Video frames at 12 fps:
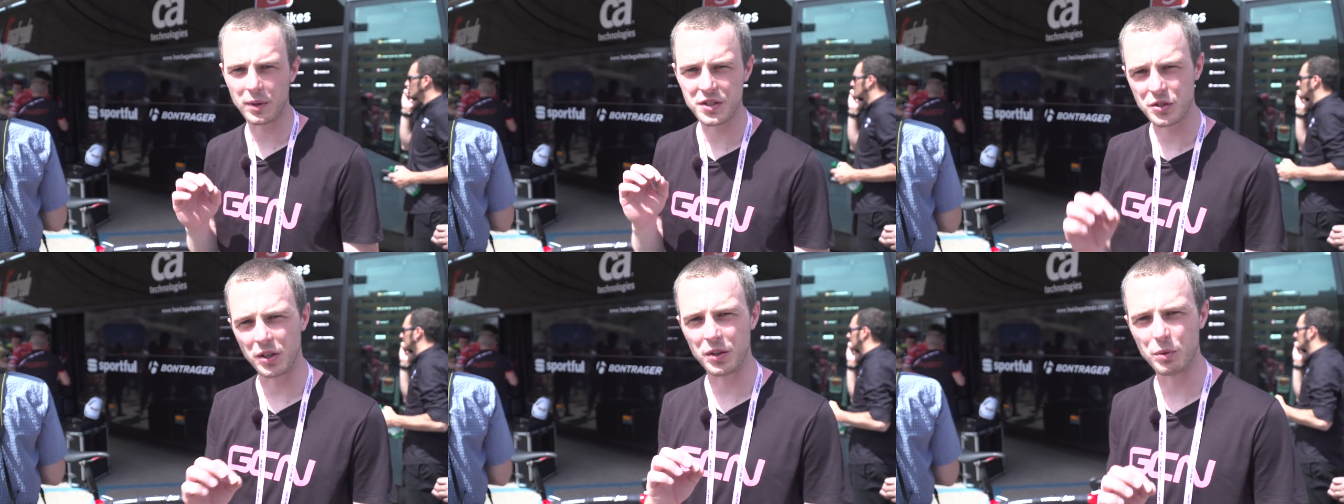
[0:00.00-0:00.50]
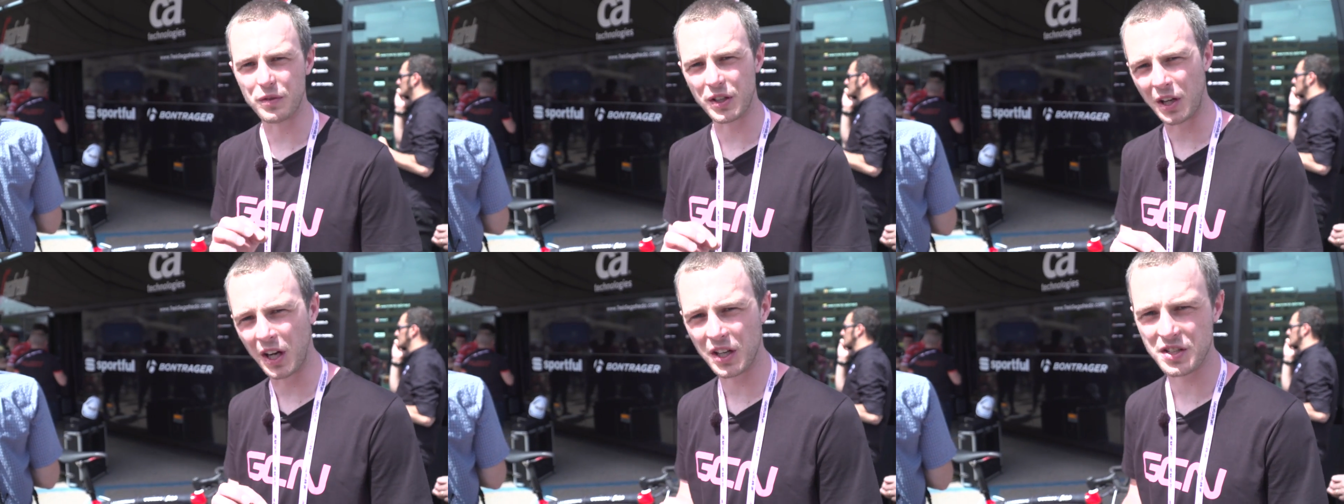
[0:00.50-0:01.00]
when I saw it on the roof of
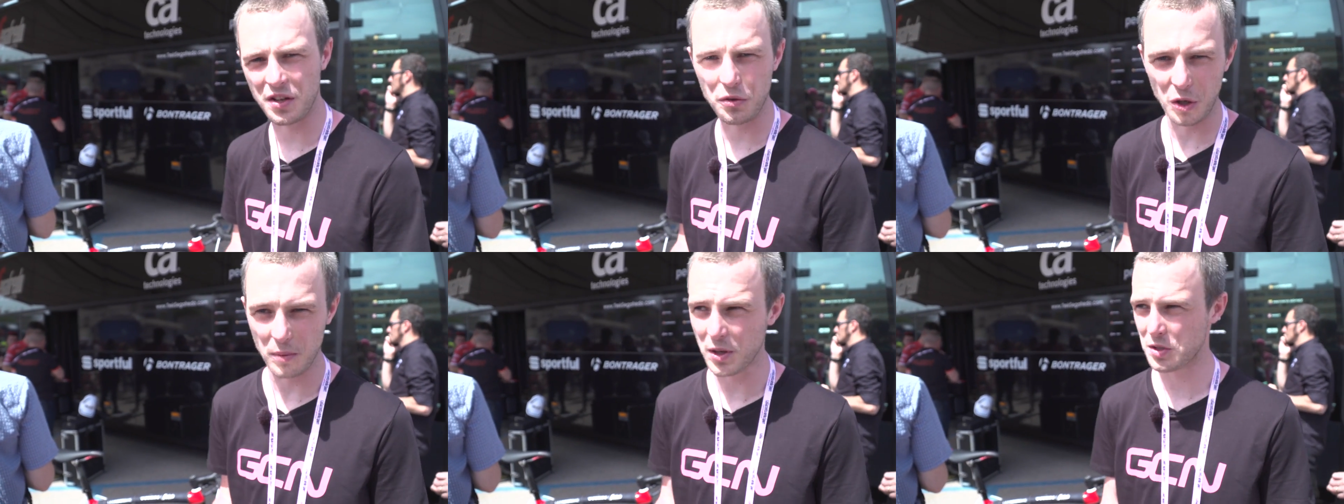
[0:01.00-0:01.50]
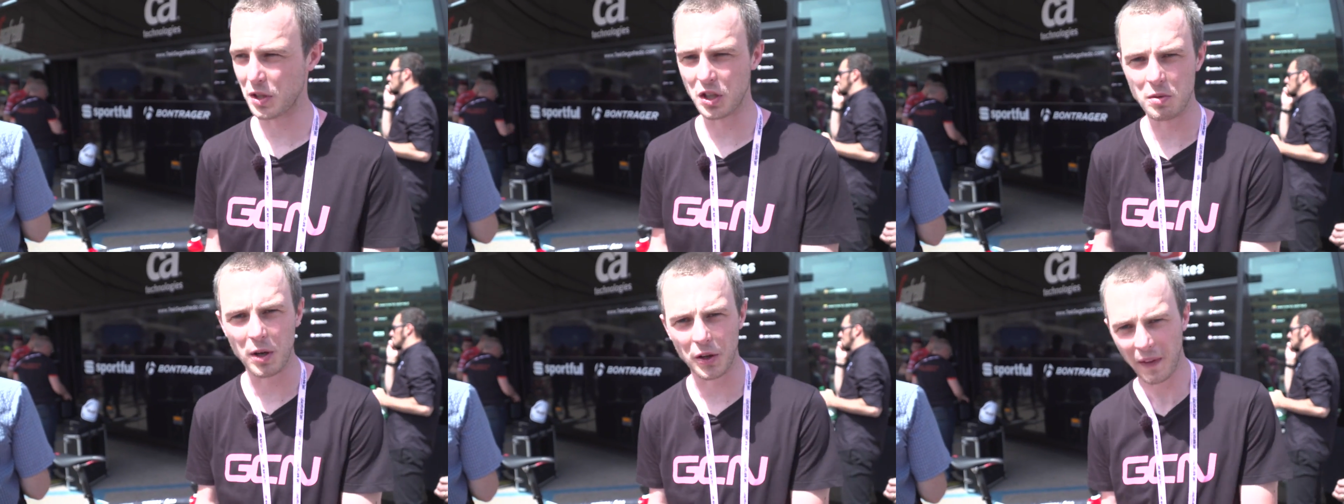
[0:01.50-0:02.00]
the car because I thought it must be a
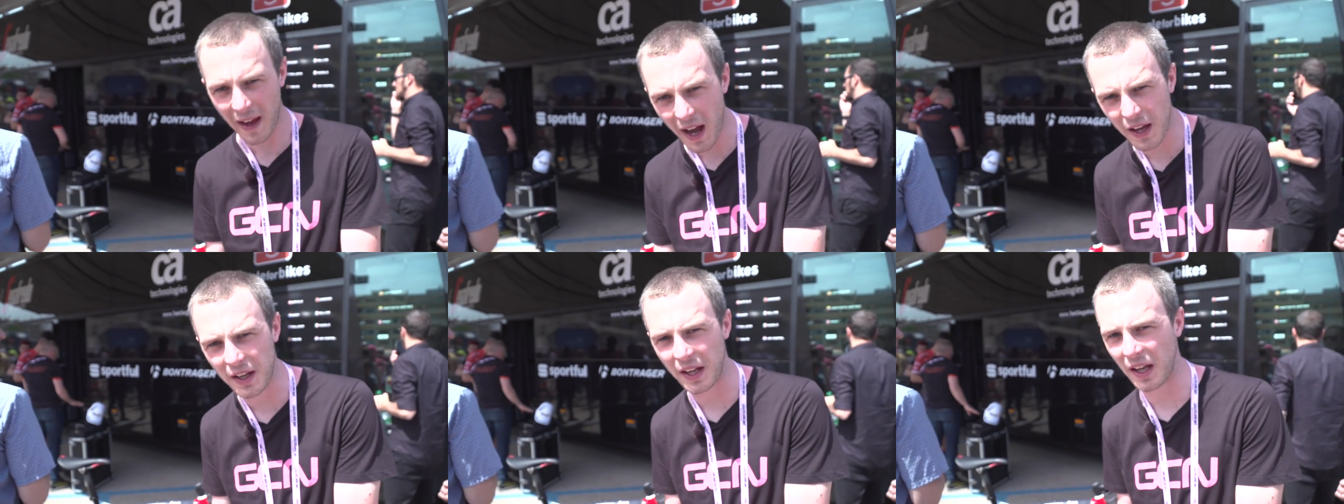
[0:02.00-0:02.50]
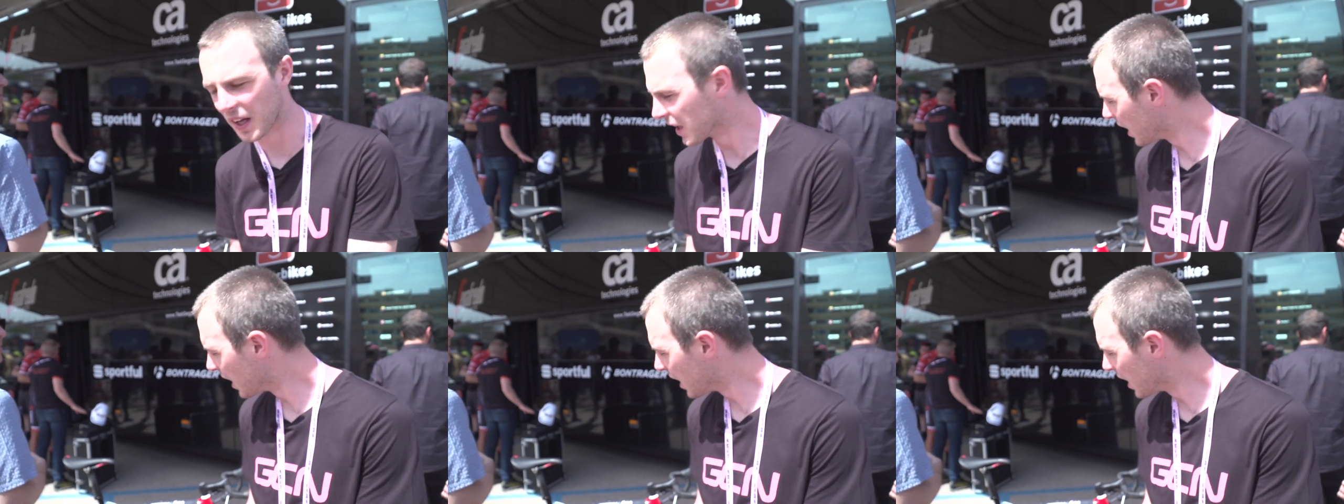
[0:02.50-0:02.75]
new model, they're hiding it.